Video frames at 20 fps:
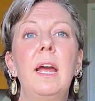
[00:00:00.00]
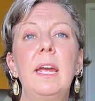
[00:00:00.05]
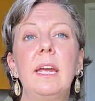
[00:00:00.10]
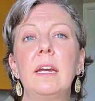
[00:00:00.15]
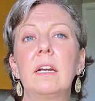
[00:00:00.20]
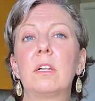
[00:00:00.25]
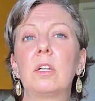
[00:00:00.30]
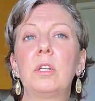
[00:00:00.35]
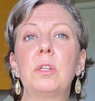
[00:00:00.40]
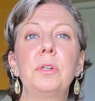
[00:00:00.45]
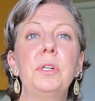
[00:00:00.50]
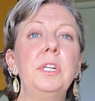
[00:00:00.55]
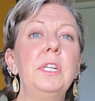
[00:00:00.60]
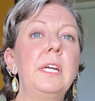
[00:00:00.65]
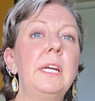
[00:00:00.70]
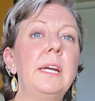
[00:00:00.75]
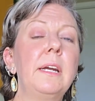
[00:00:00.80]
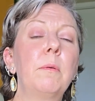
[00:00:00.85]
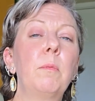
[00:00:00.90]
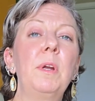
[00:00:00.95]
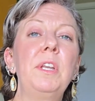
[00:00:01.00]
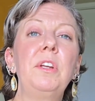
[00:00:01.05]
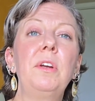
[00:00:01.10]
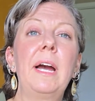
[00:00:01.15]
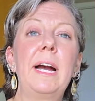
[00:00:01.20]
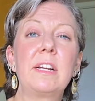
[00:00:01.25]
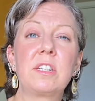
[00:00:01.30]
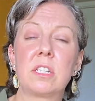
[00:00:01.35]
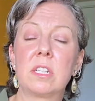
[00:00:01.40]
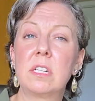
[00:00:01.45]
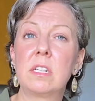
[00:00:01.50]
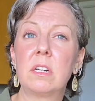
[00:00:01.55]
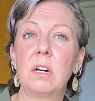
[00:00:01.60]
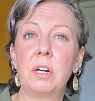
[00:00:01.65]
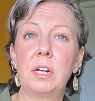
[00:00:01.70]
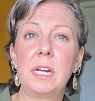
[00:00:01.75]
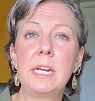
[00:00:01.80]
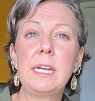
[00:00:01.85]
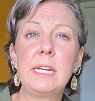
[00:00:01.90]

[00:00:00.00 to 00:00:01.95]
including when you actually go